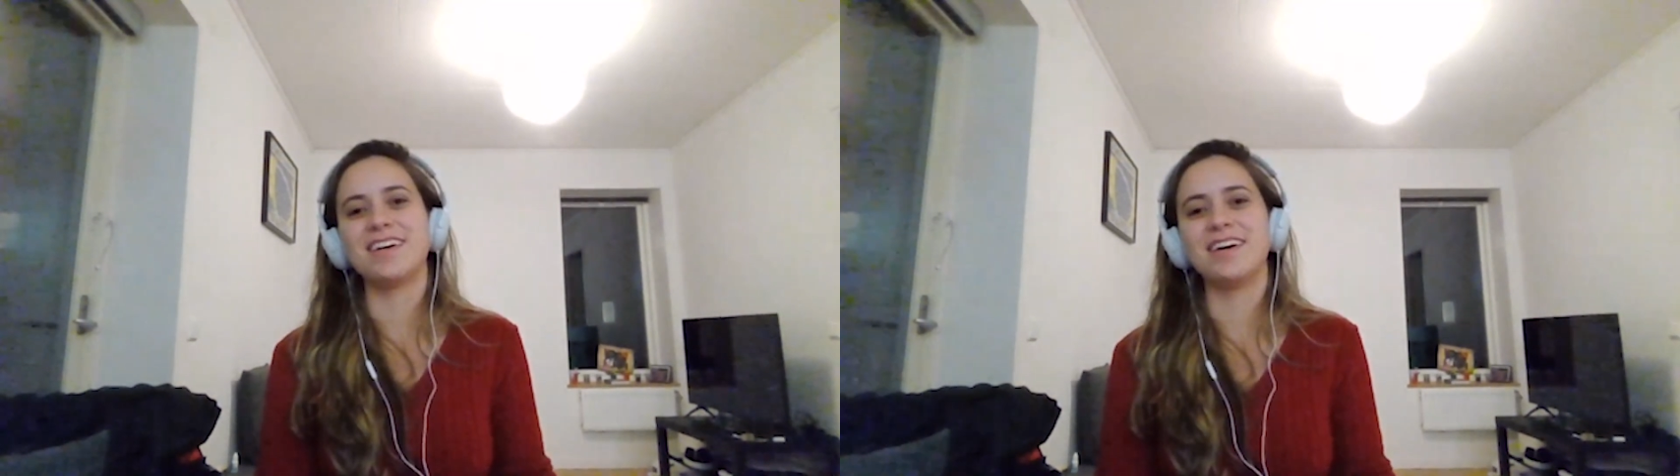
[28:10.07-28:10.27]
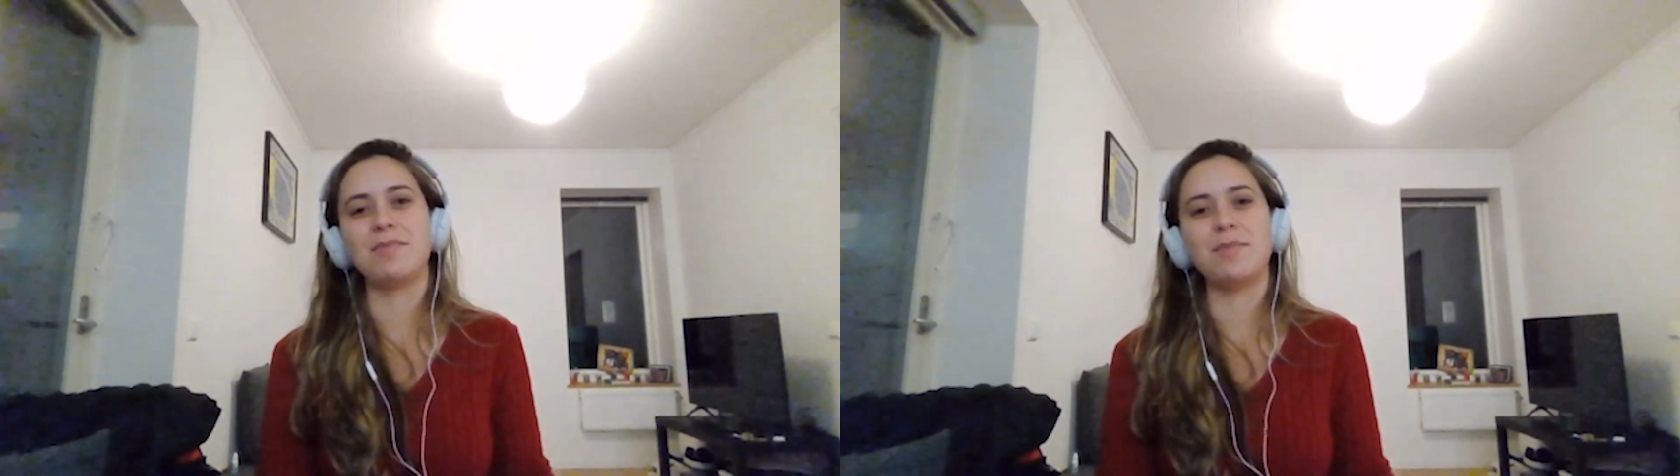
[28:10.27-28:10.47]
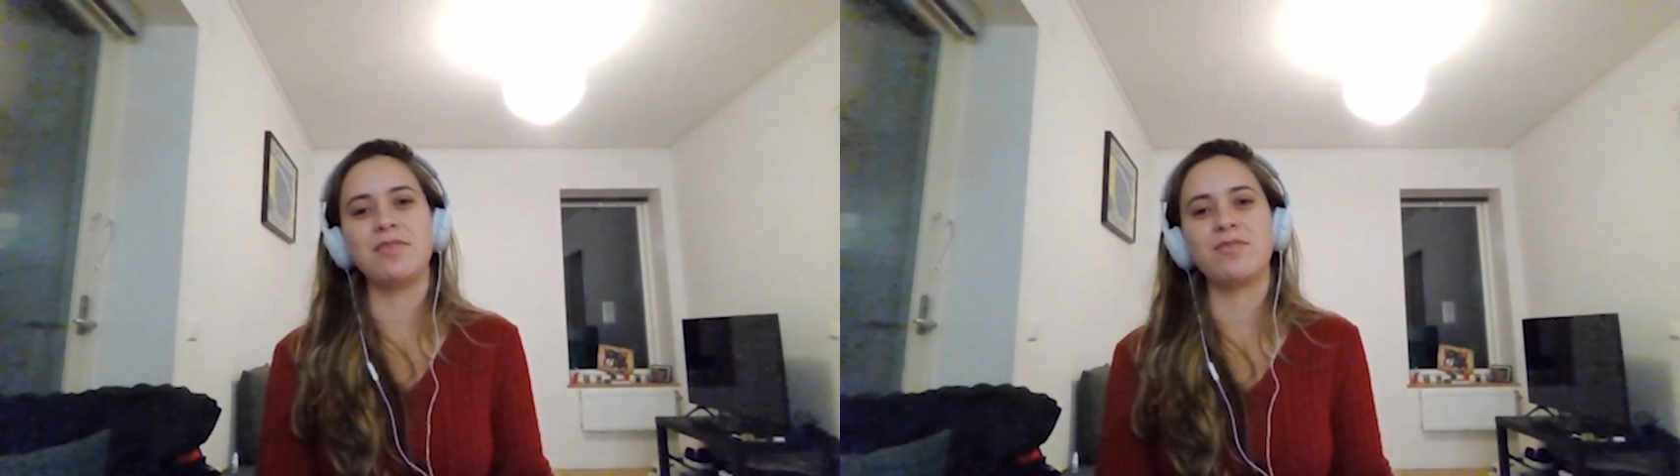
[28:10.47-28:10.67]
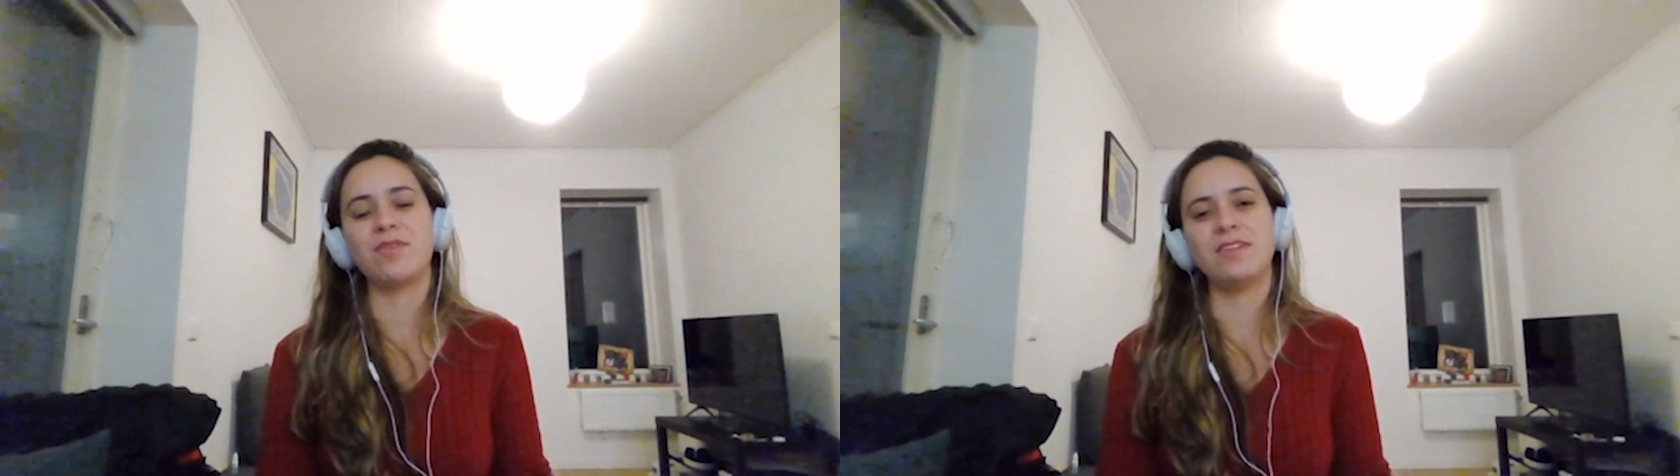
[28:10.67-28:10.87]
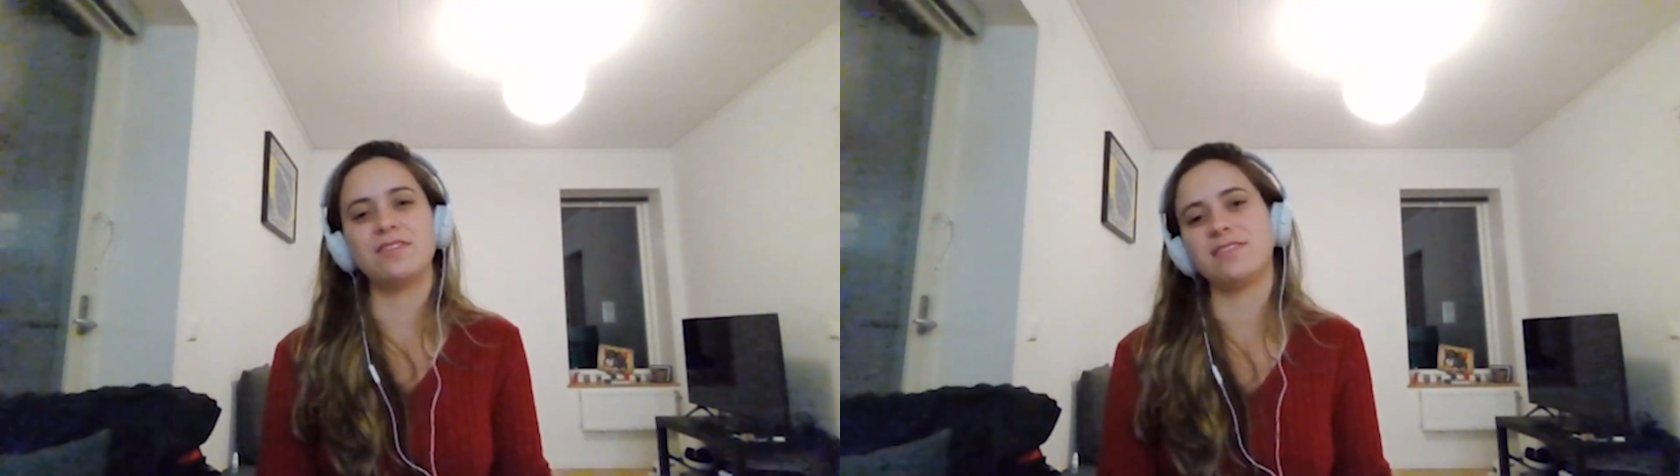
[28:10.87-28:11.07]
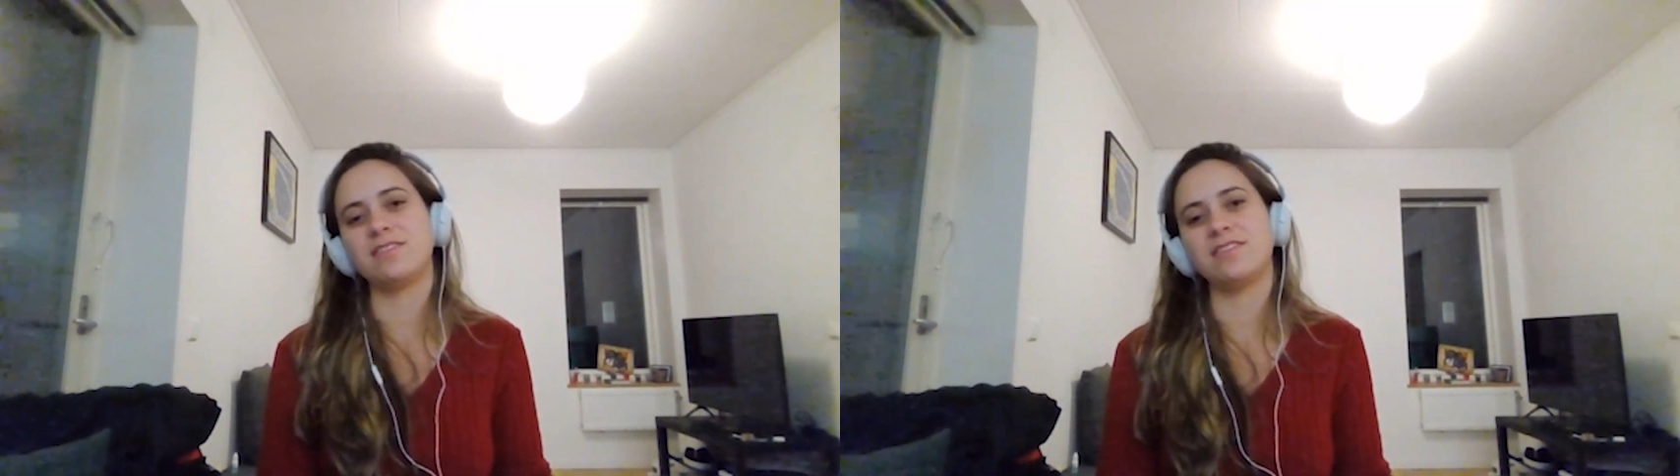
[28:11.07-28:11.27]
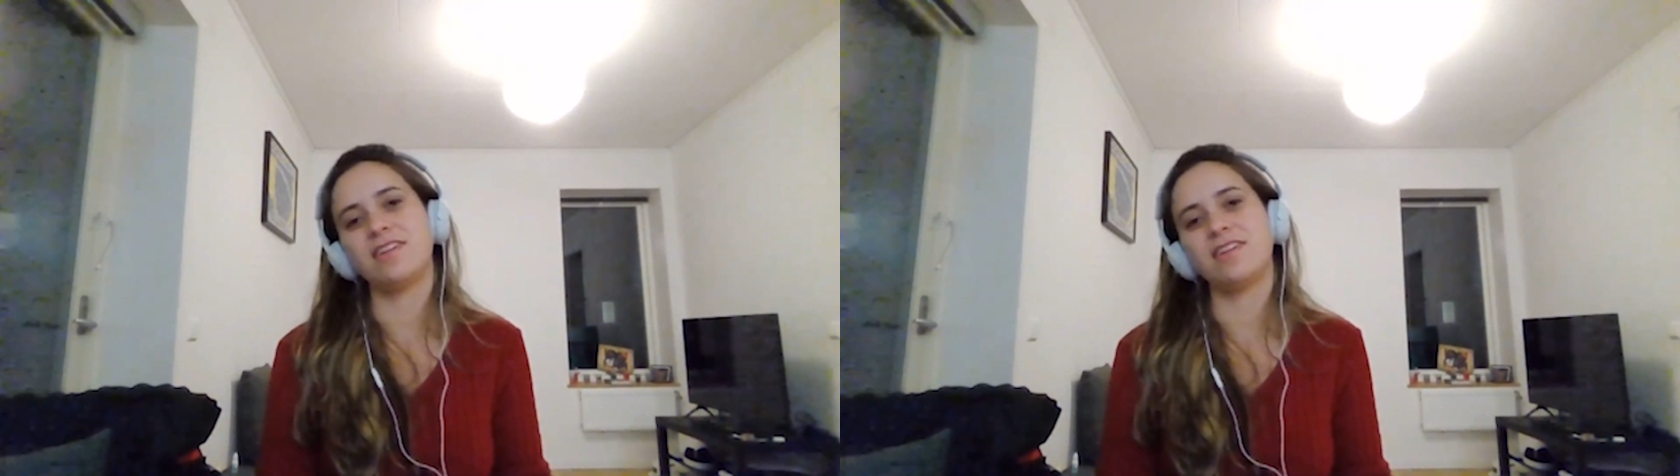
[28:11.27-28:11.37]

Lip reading: my friends